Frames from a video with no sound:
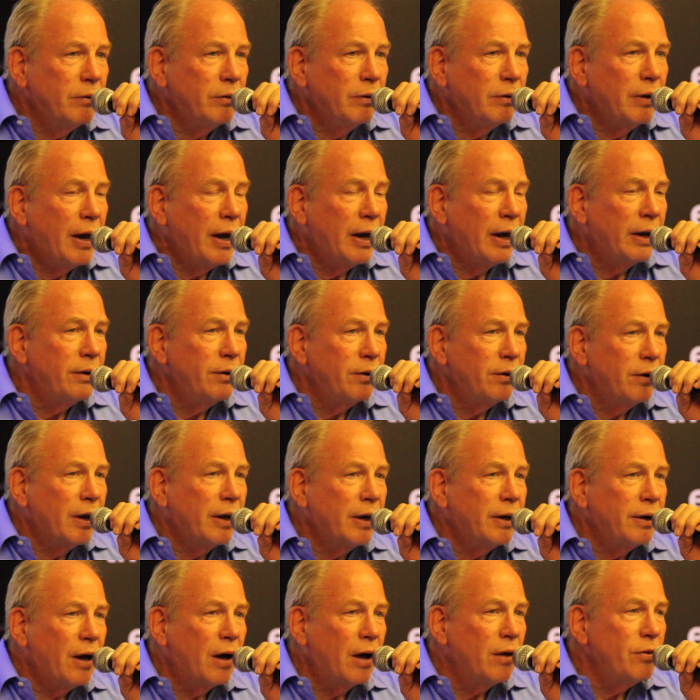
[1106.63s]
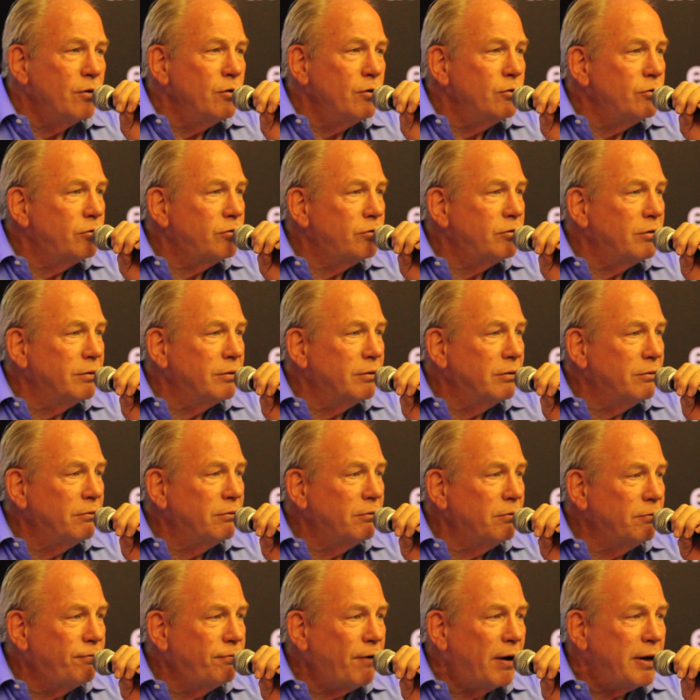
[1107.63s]
and others
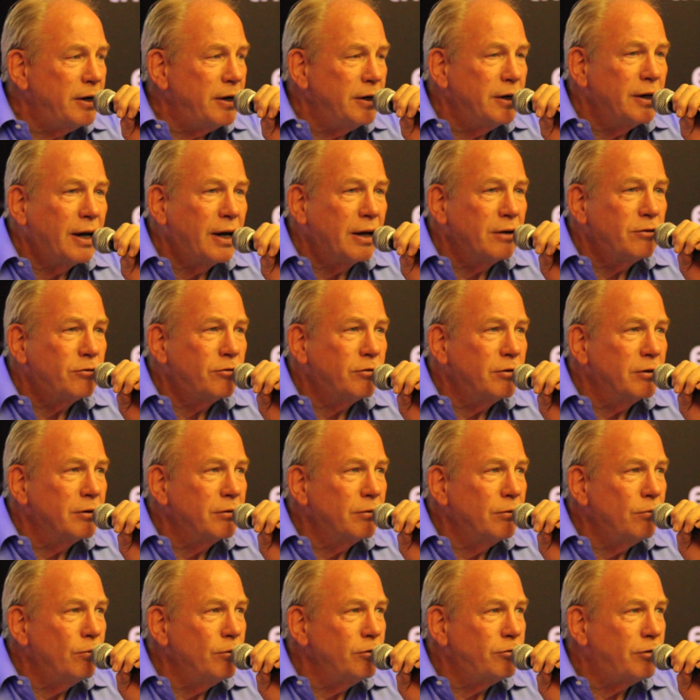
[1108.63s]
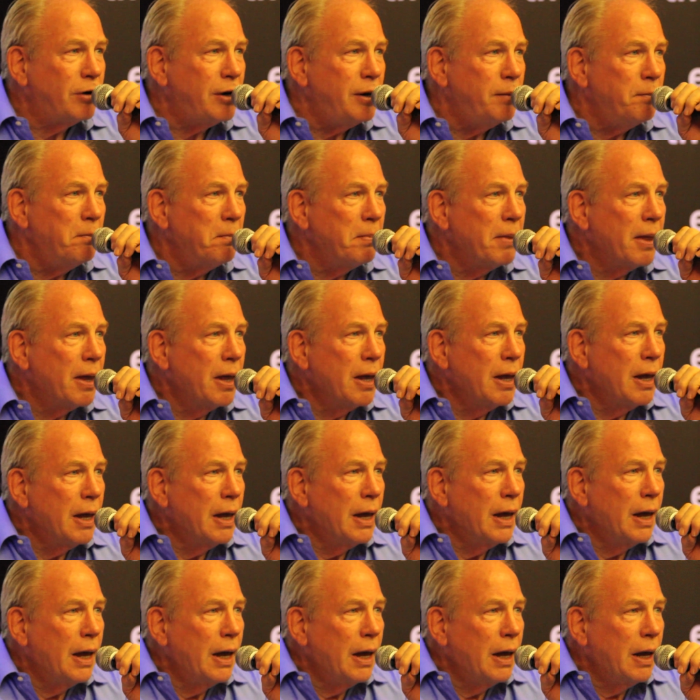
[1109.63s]
fighting against the regime.
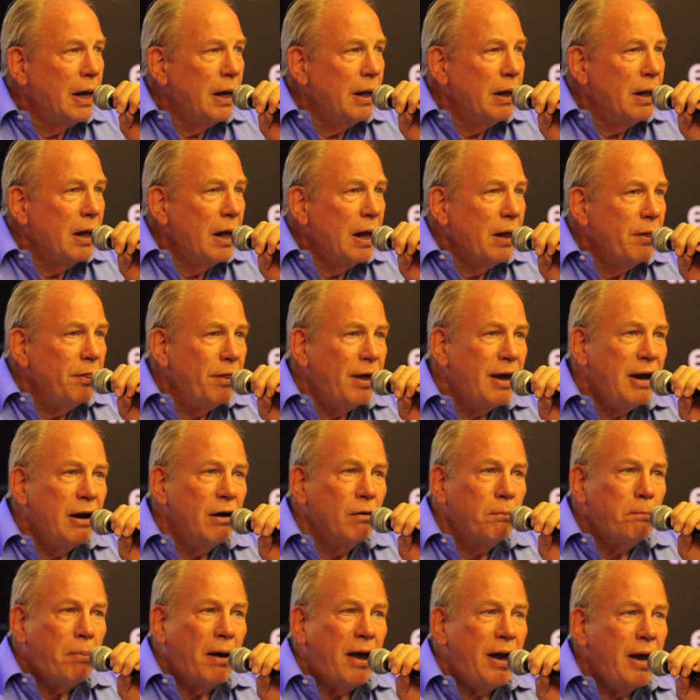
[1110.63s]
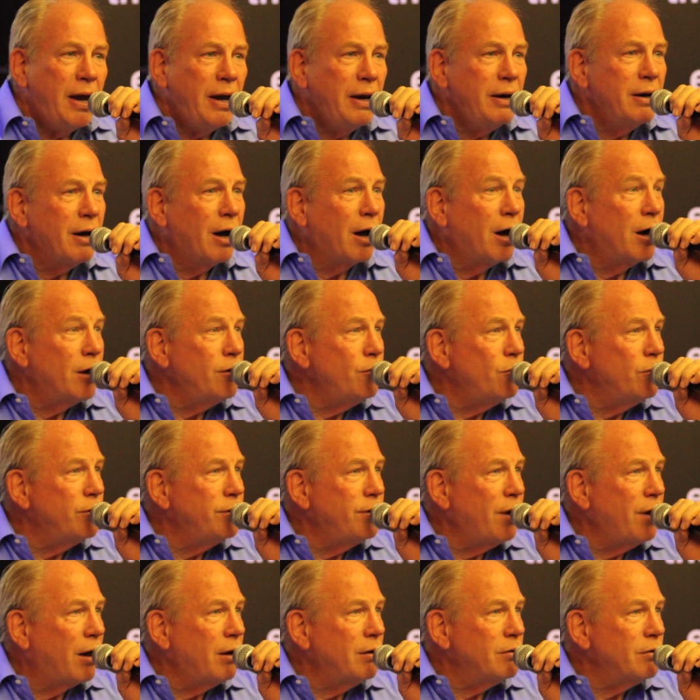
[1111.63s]
They are paid
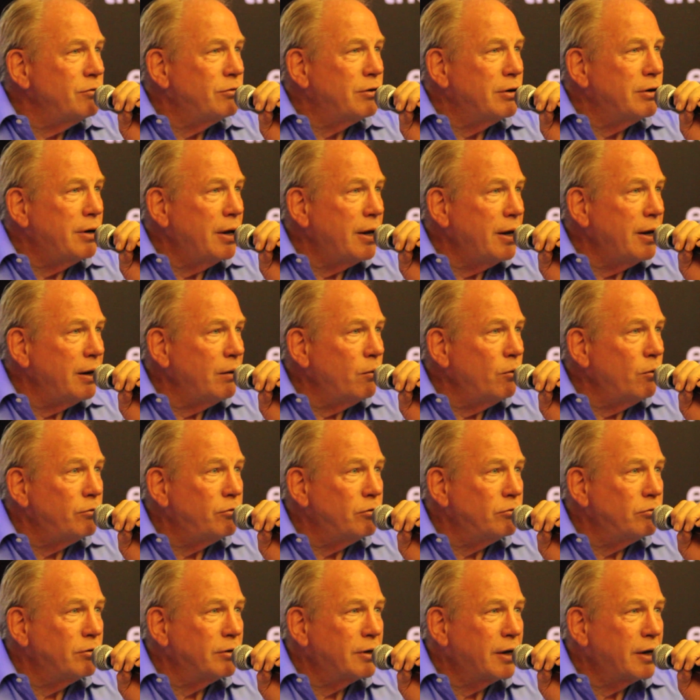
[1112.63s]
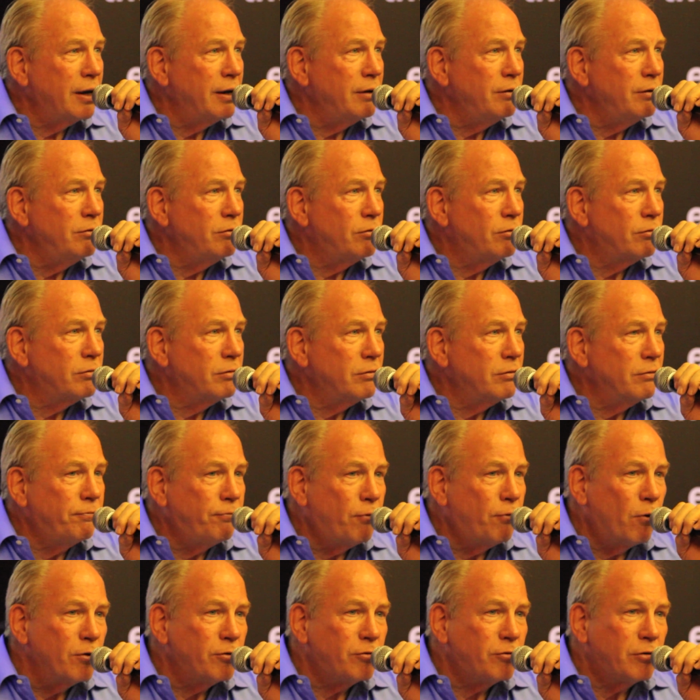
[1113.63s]
$100 a day, which is a king's
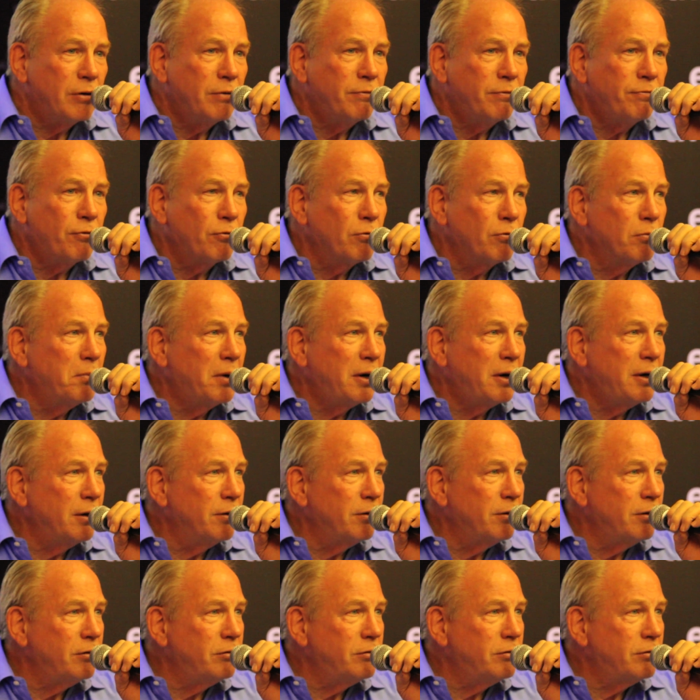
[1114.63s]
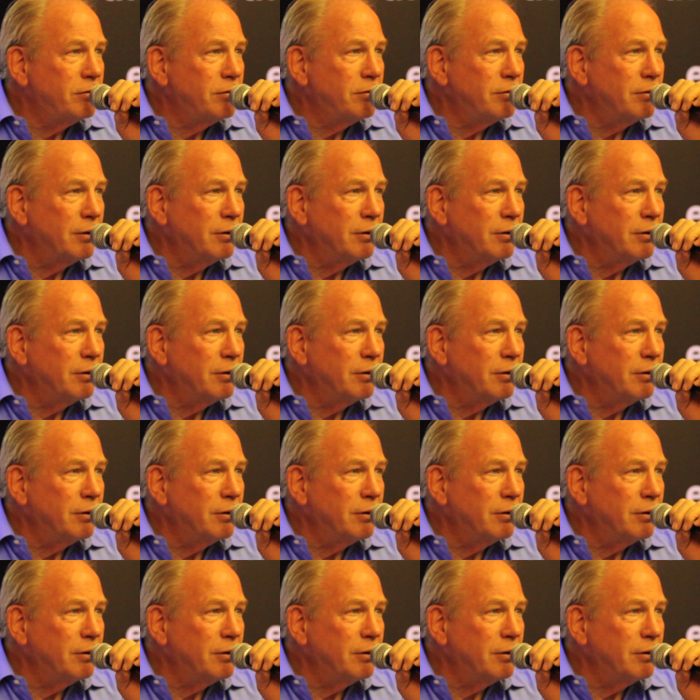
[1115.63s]
fortune for many of these